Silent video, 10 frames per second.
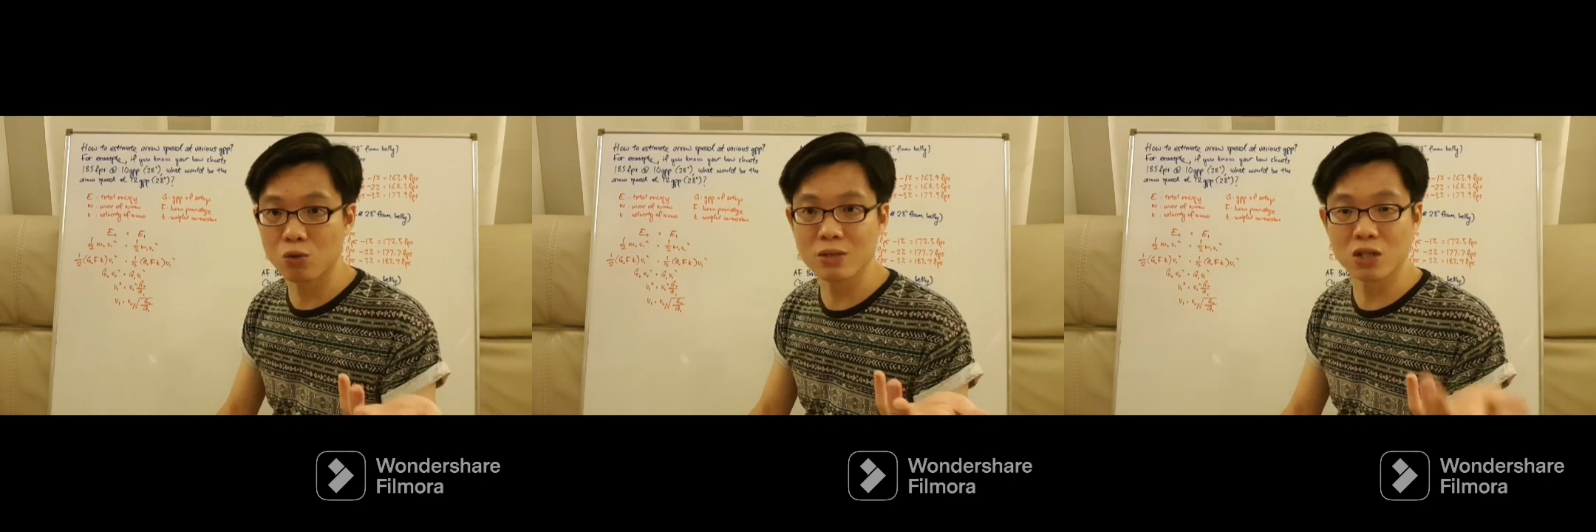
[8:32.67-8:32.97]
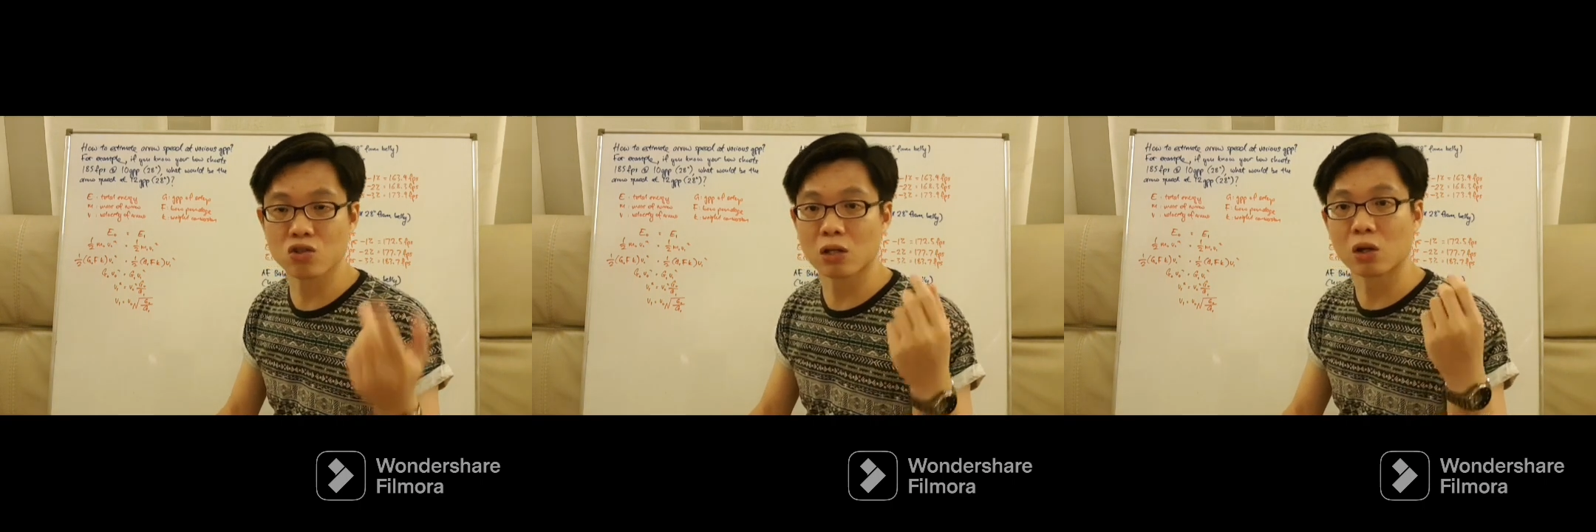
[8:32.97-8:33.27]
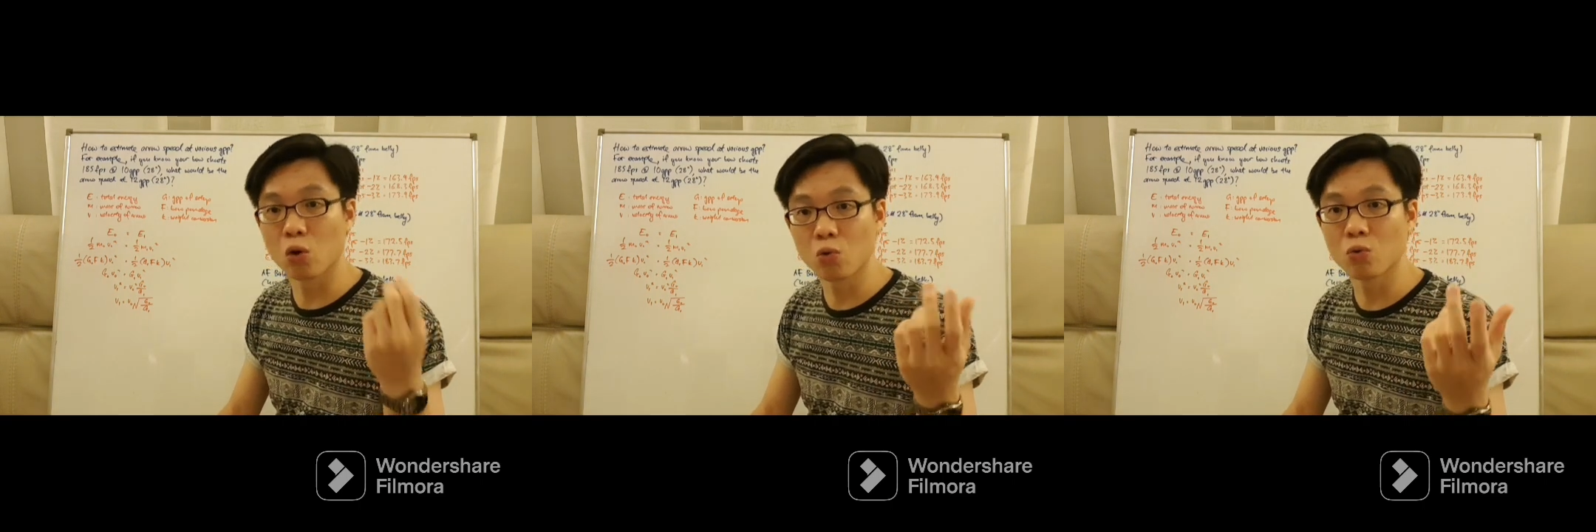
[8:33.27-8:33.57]
use such a
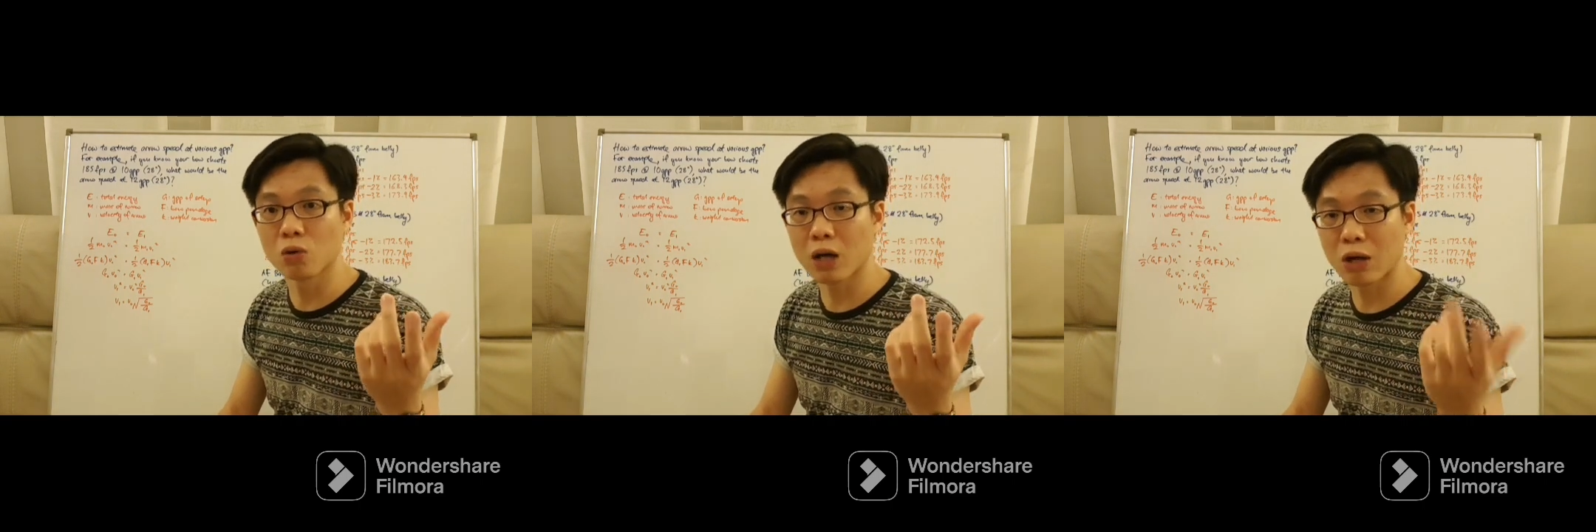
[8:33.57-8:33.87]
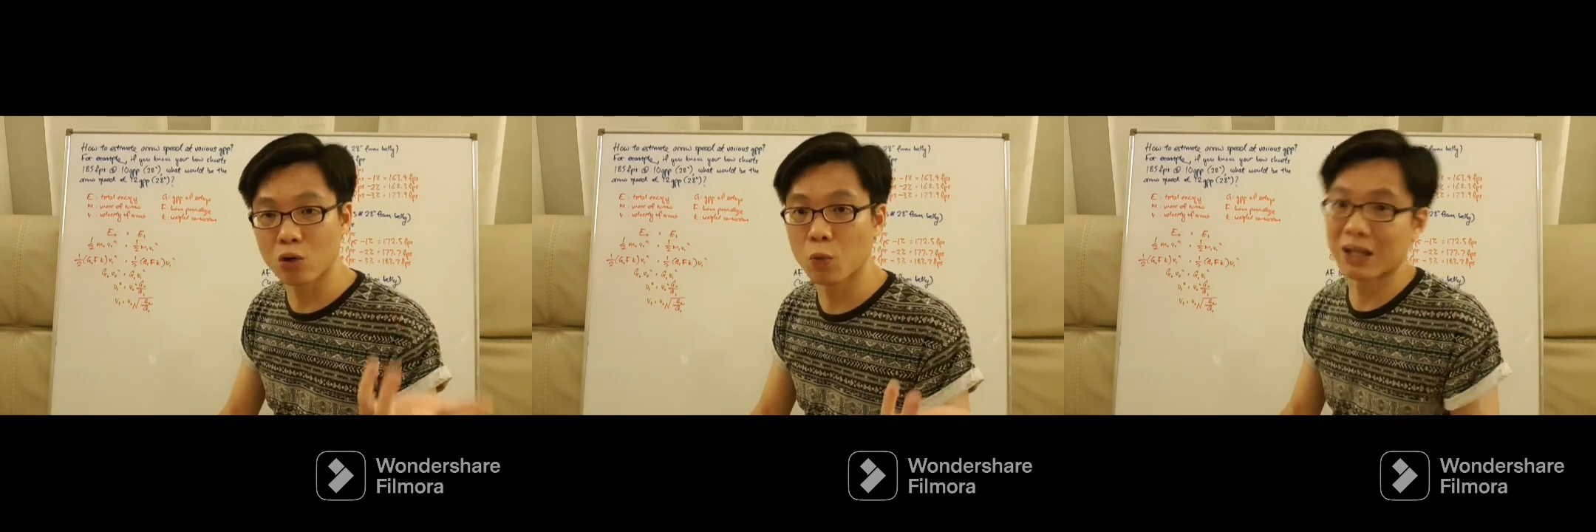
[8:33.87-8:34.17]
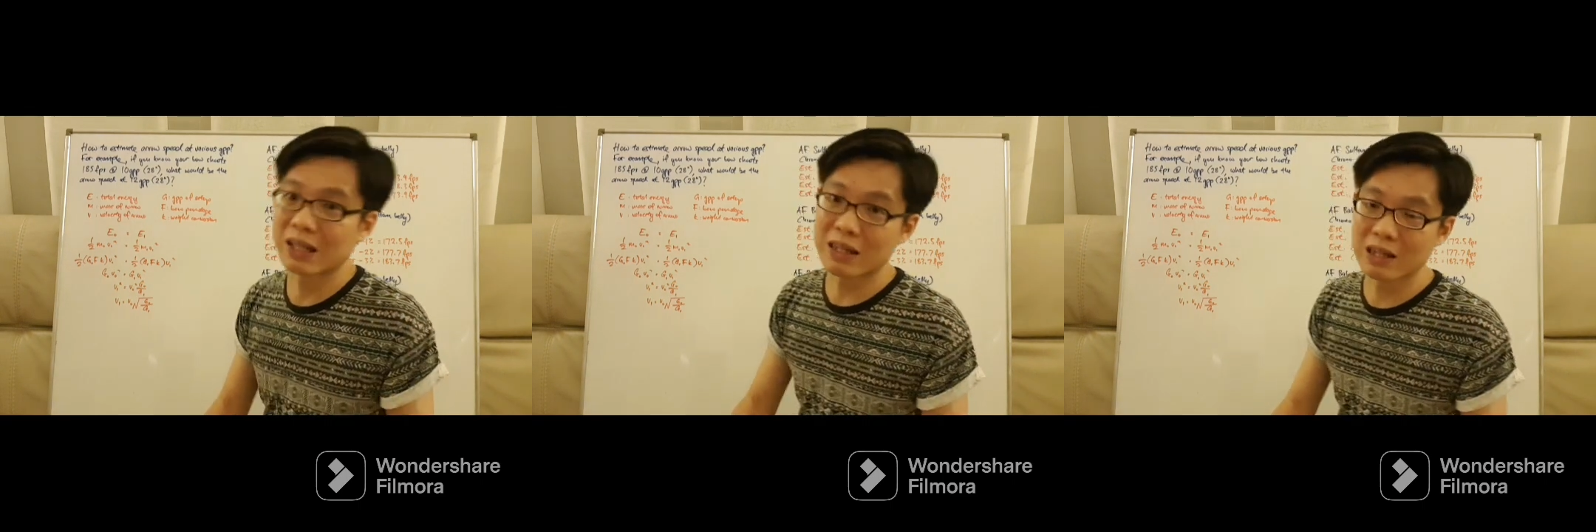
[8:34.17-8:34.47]
low arrow
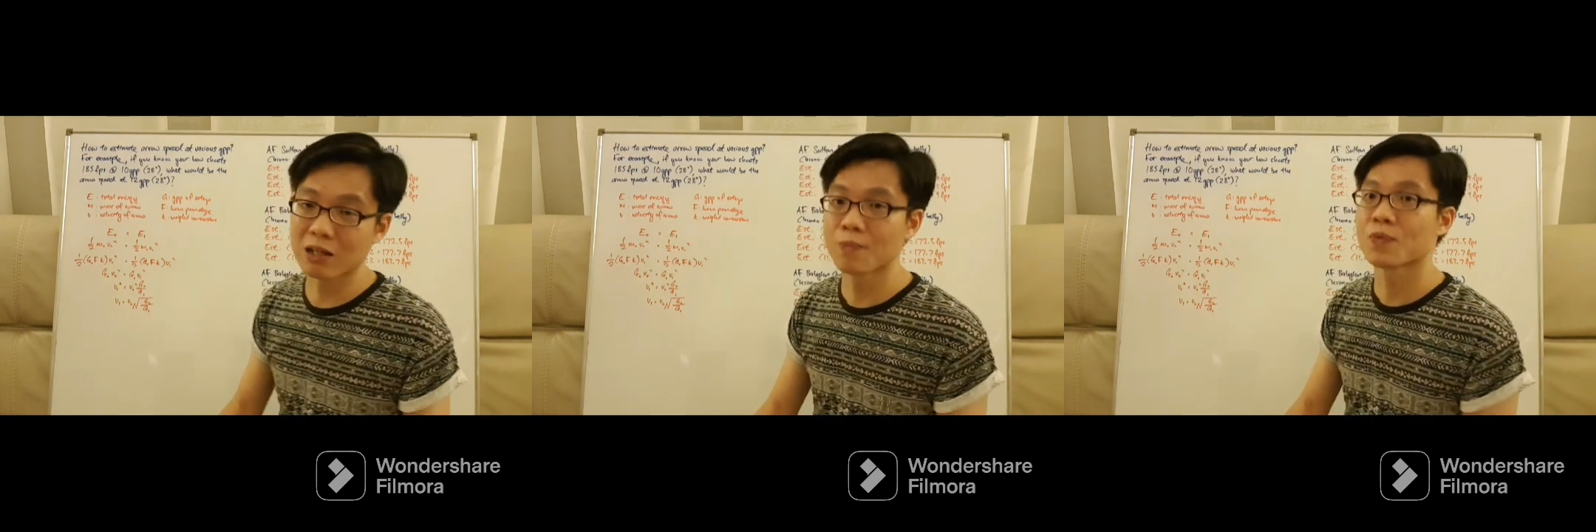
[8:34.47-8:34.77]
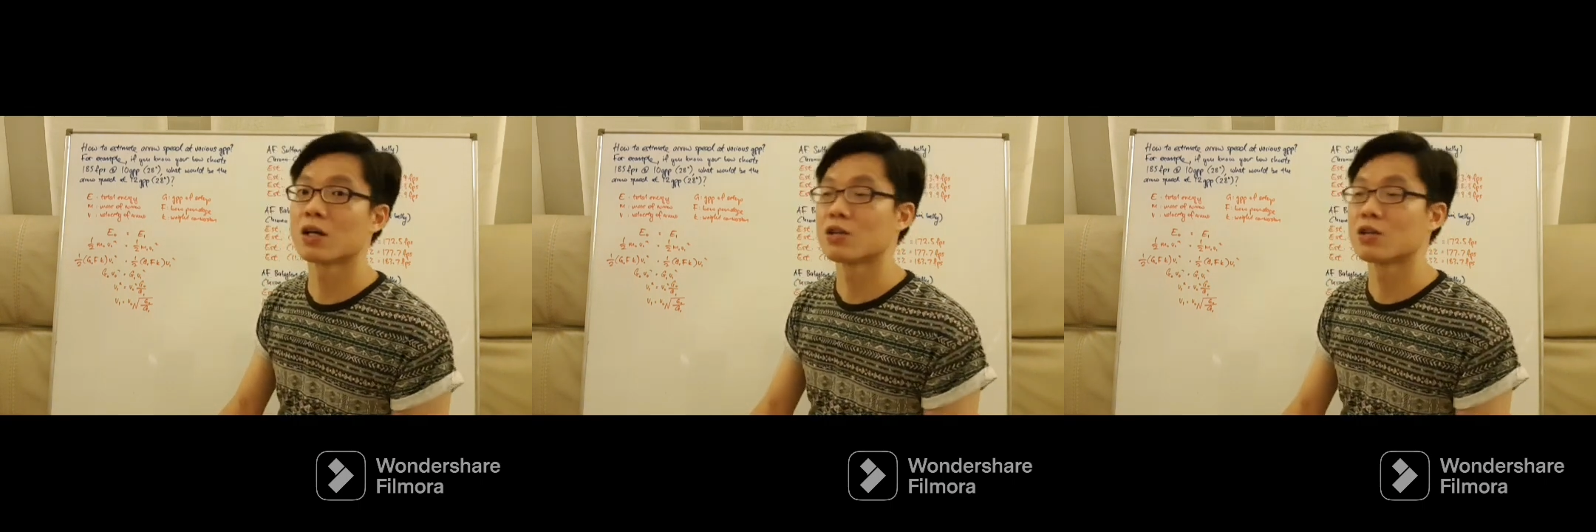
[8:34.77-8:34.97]
weight either,